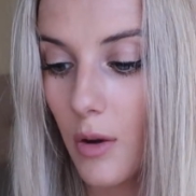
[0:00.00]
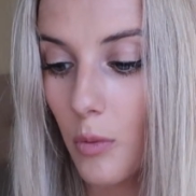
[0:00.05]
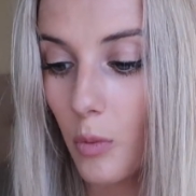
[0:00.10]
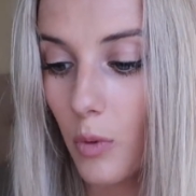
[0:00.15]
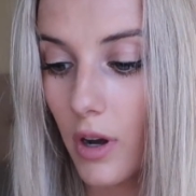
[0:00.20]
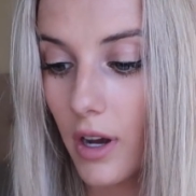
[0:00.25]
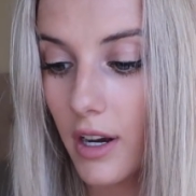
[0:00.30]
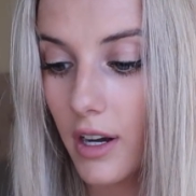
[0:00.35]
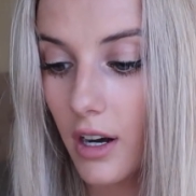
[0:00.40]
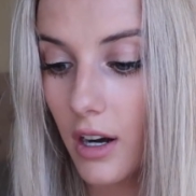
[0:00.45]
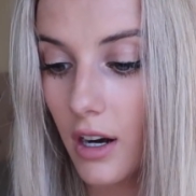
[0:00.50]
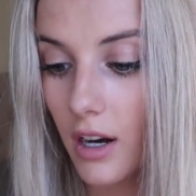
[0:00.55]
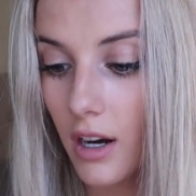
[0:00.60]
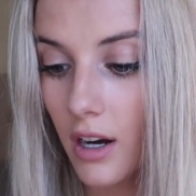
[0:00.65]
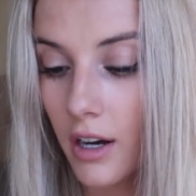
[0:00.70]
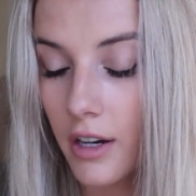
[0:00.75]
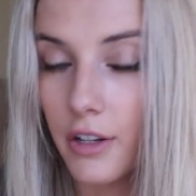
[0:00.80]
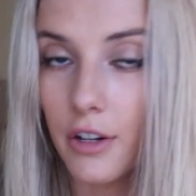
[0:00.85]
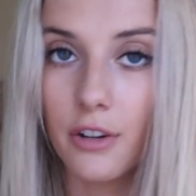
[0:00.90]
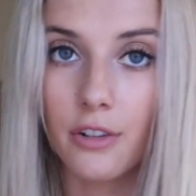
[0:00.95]
What
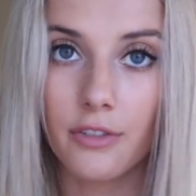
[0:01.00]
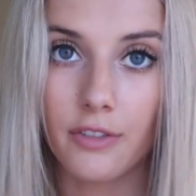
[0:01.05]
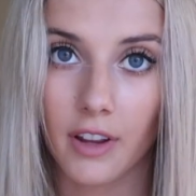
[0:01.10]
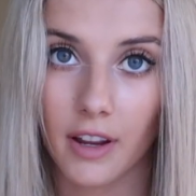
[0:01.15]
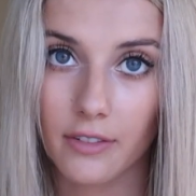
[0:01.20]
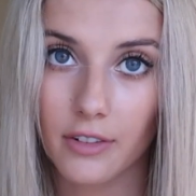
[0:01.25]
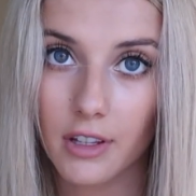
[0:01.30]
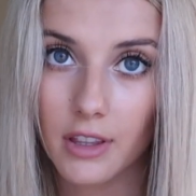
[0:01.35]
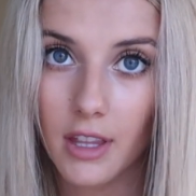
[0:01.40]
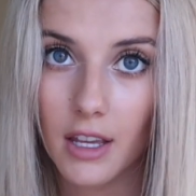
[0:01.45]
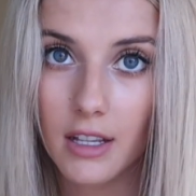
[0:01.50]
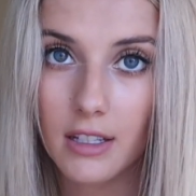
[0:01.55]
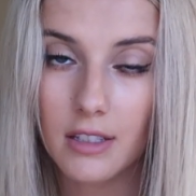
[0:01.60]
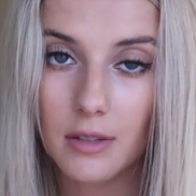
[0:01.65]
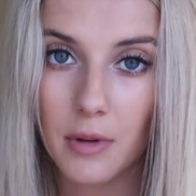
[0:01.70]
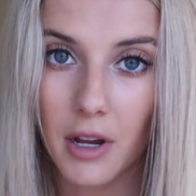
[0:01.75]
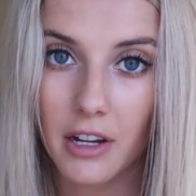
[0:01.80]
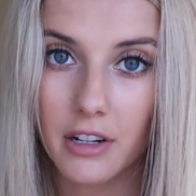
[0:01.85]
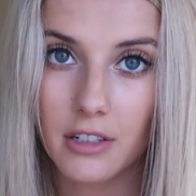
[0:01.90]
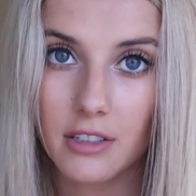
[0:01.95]
are your favorite things
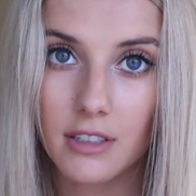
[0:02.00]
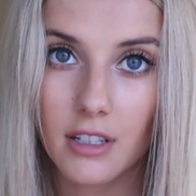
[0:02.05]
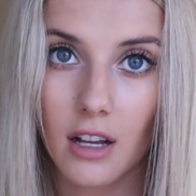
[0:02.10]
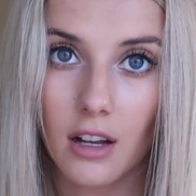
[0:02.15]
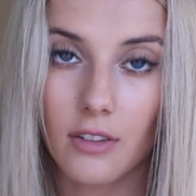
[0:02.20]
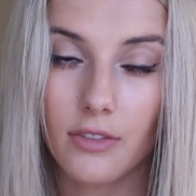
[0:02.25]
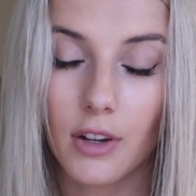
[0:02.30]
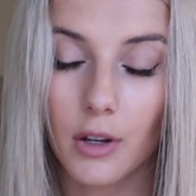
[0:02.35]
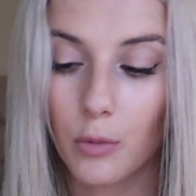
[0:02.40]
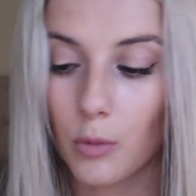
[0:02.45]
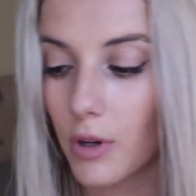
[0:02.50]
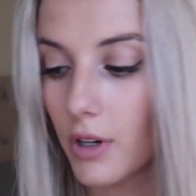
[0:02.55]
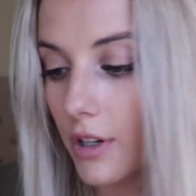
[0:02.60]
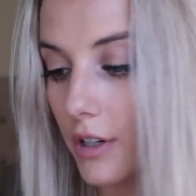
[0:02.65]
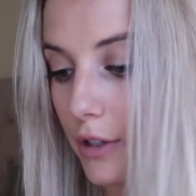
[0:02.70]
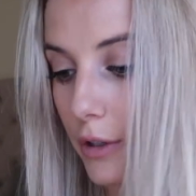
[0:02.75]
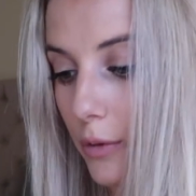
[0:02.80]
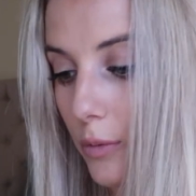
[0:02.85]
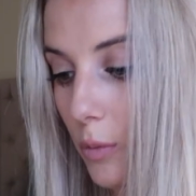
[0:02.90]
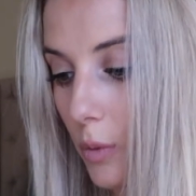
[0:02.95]
about yourself, and what
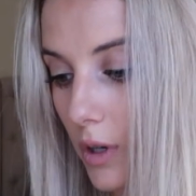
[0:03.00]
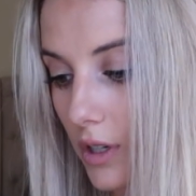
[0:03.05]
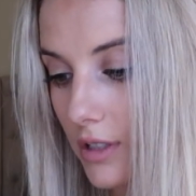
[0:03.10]
are your